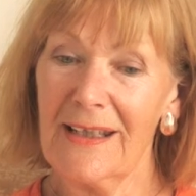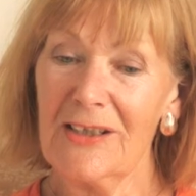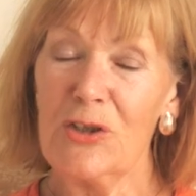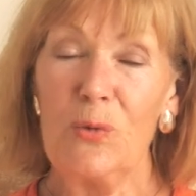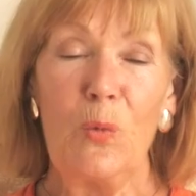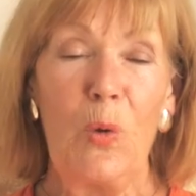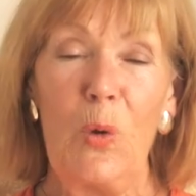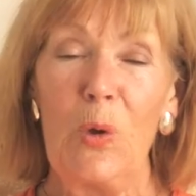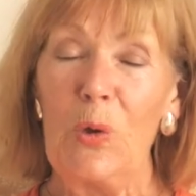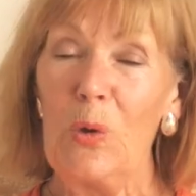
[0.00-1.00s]
and you
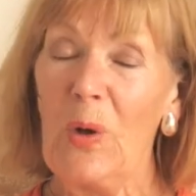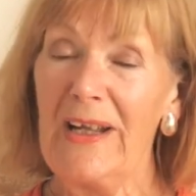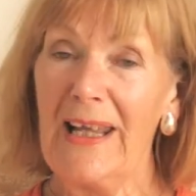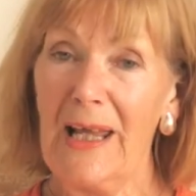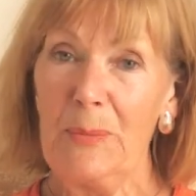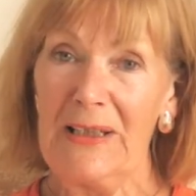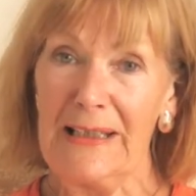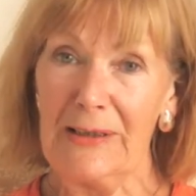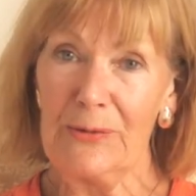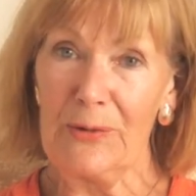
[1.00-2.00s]
walk quite
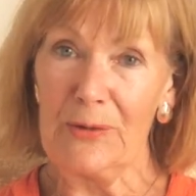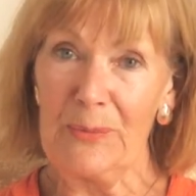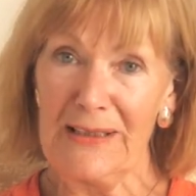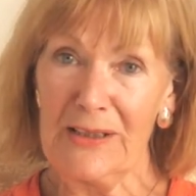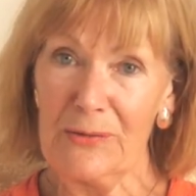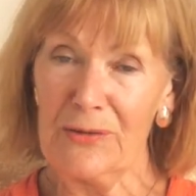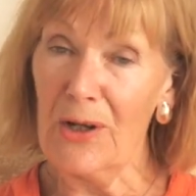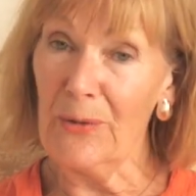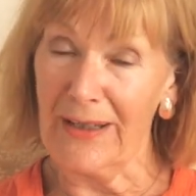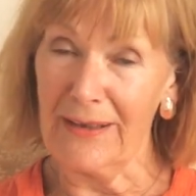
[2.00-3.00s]
happily through the meadow,
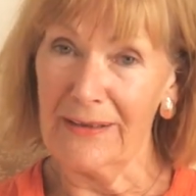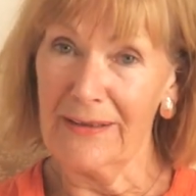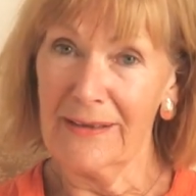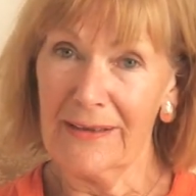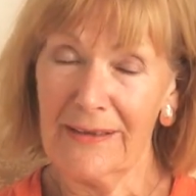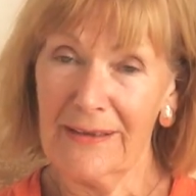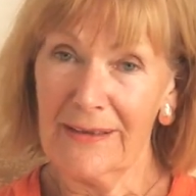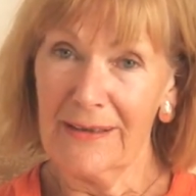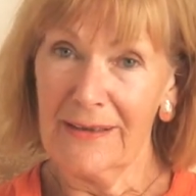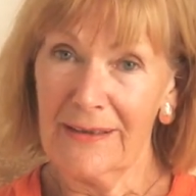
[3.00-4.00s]
knowing
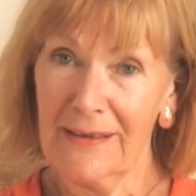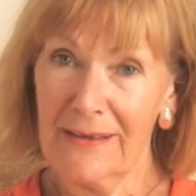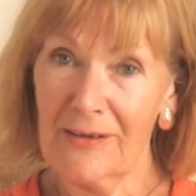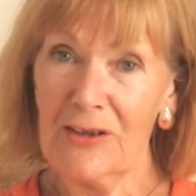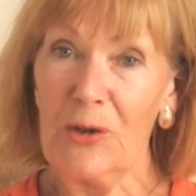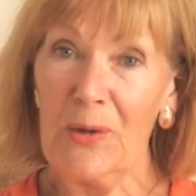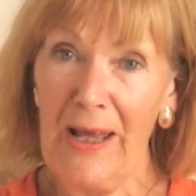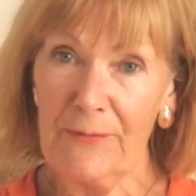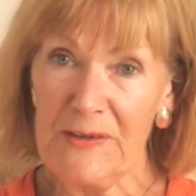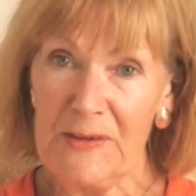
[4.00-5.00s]
that you have a